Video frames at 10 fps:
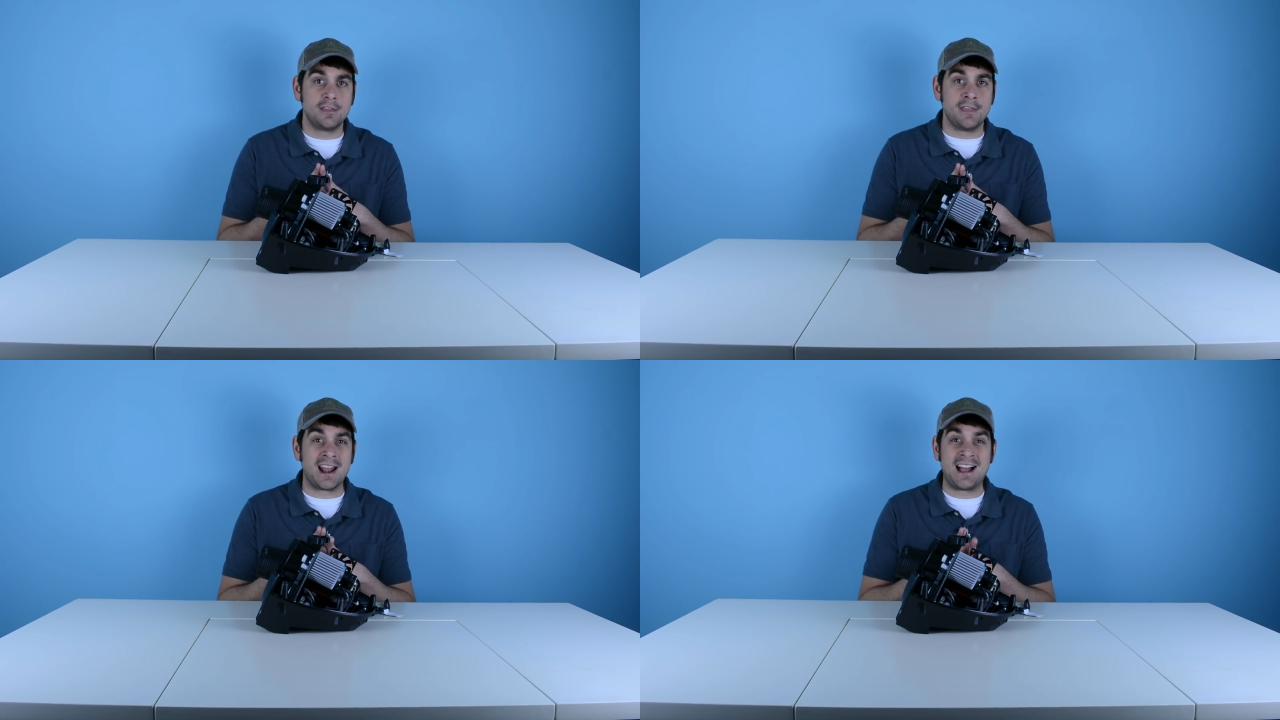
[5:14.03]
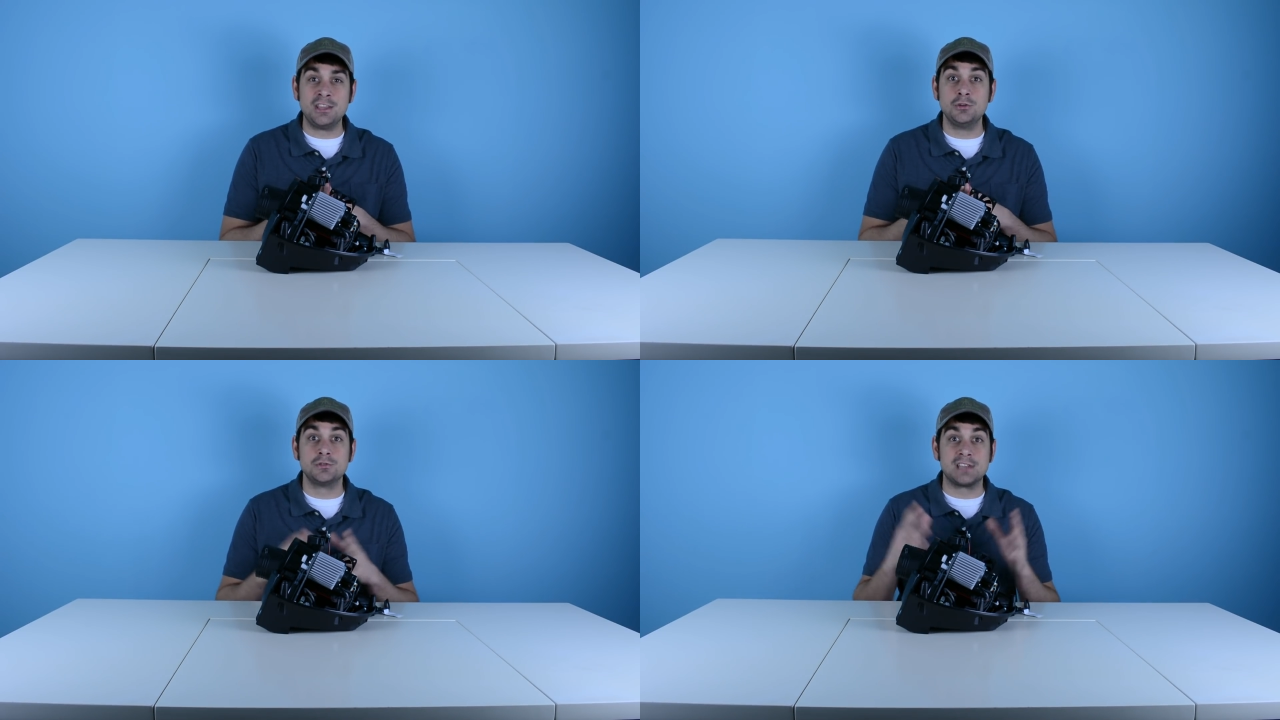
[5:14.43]
that I
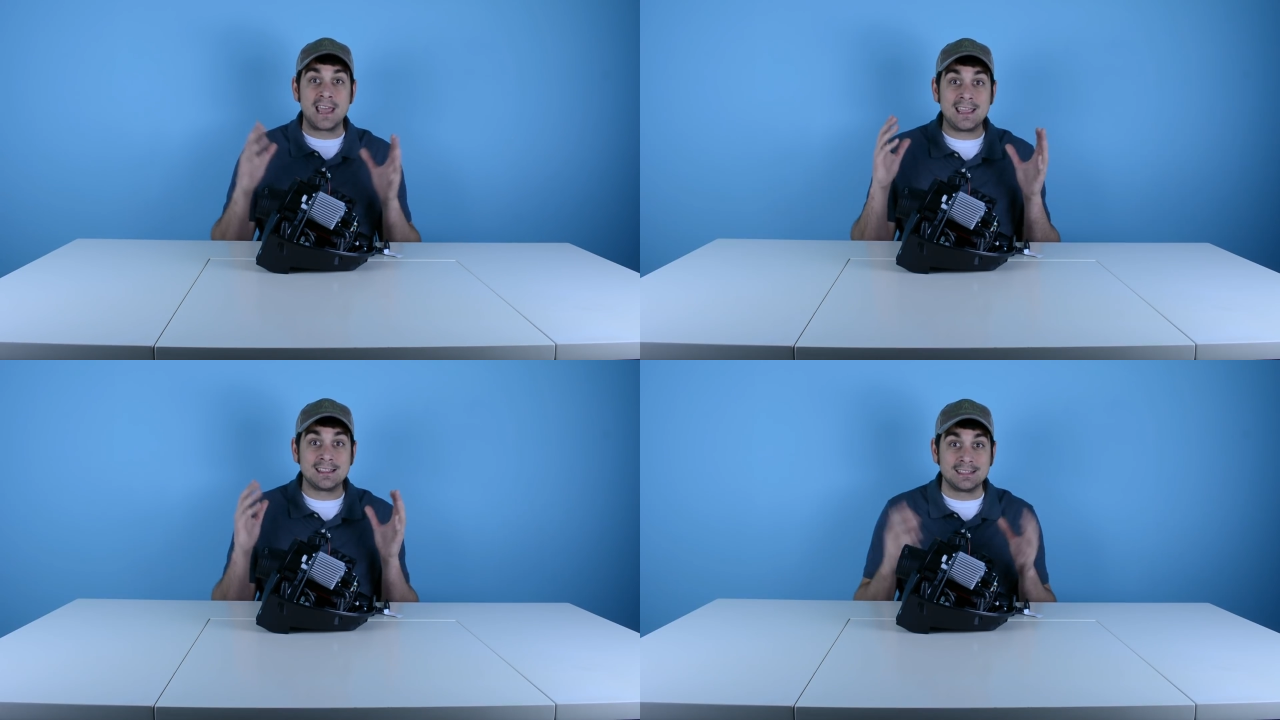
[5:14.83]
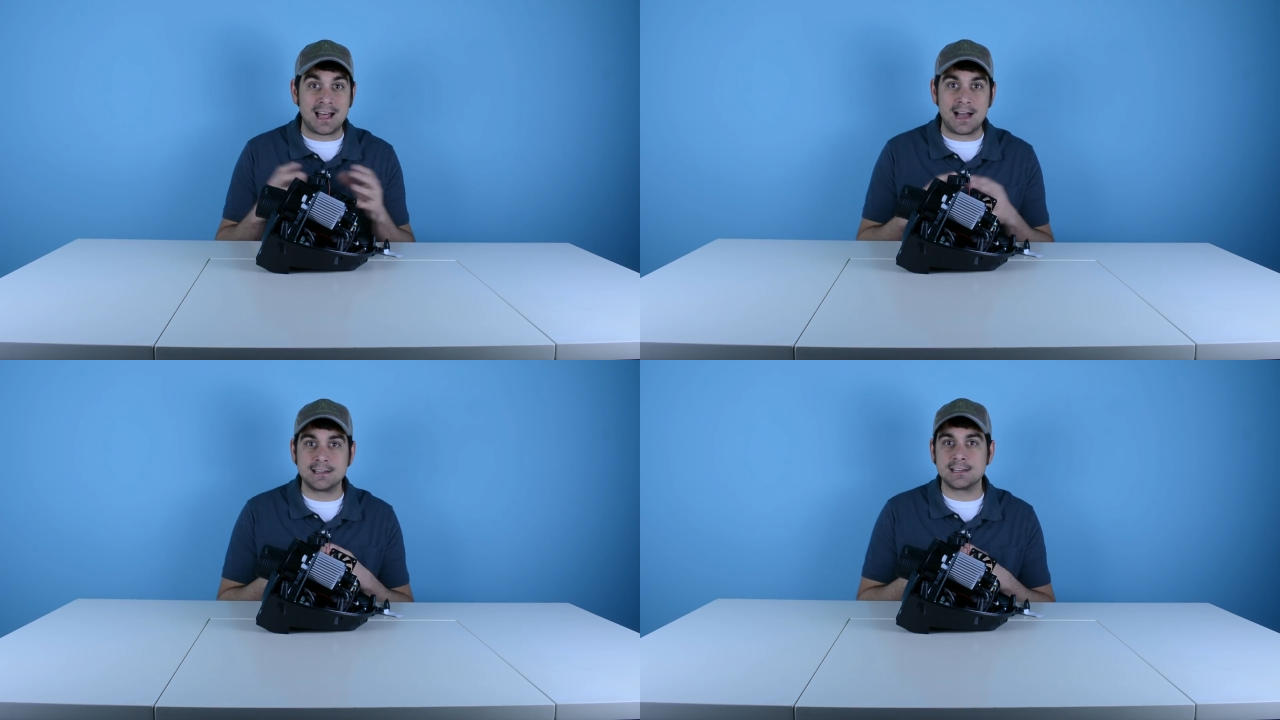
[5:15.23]
used a
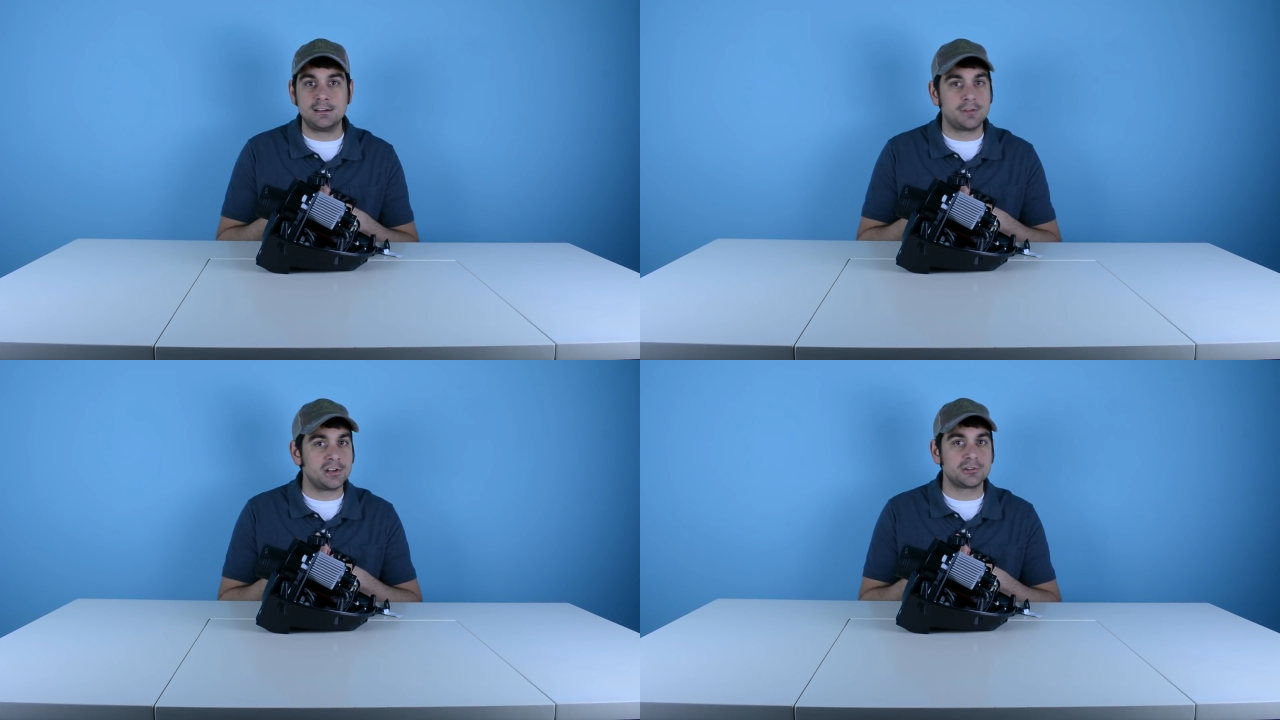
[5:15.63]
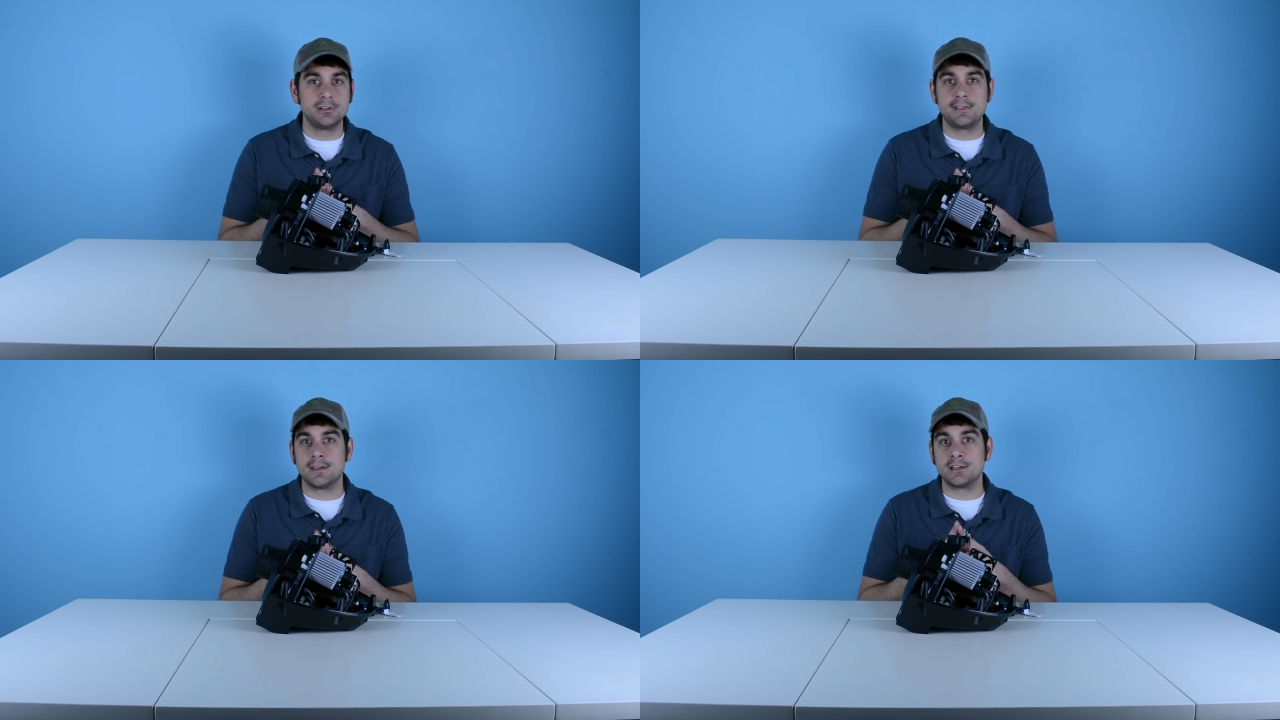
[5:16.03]
lot, and
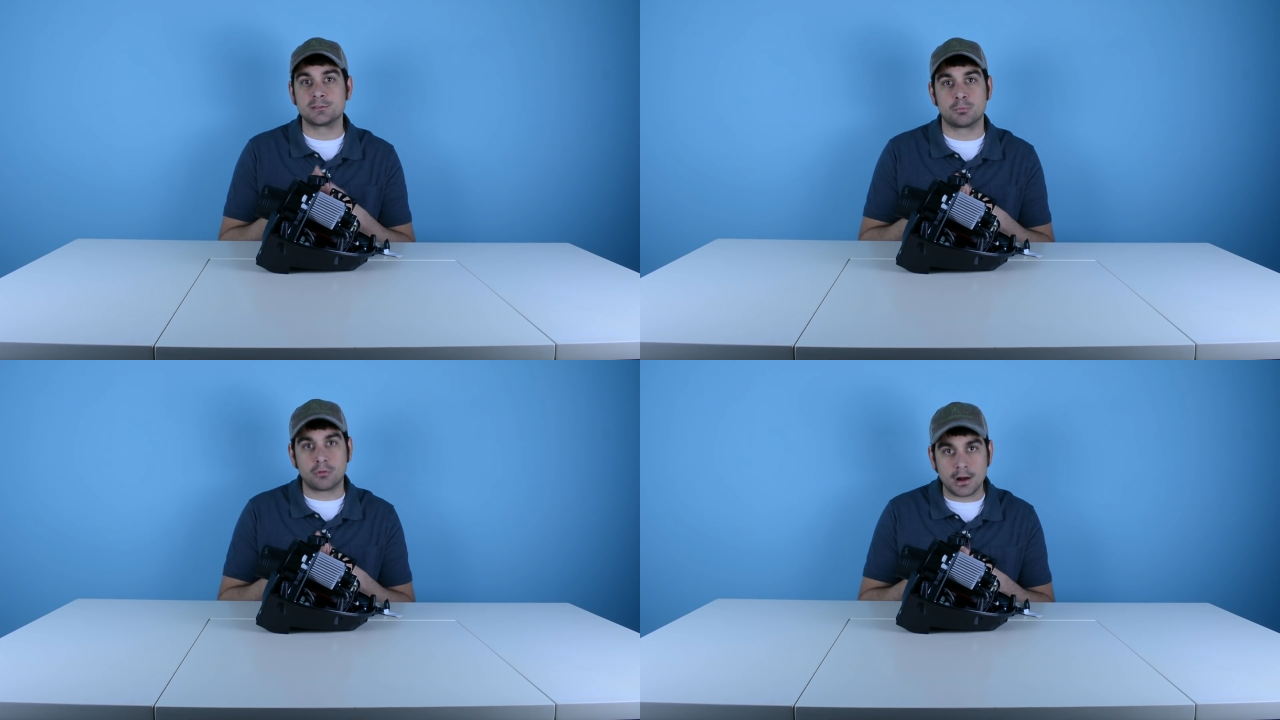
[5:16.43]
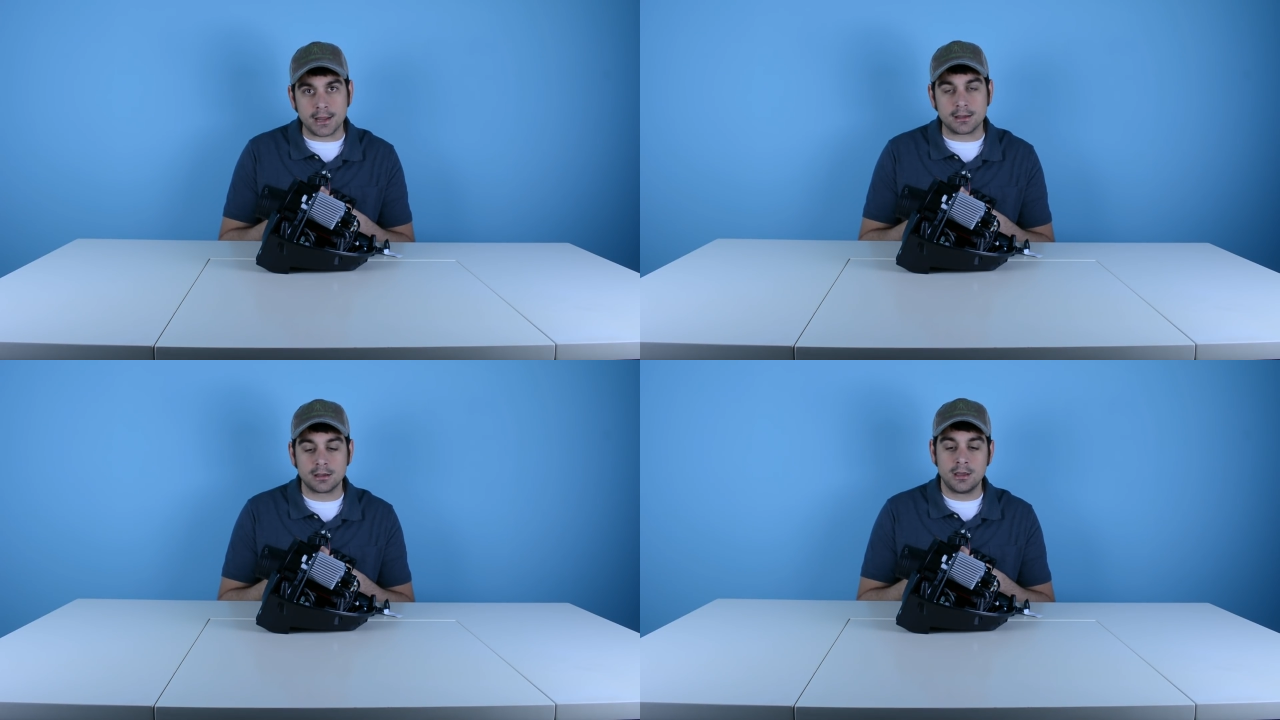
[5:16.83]
eventually things break.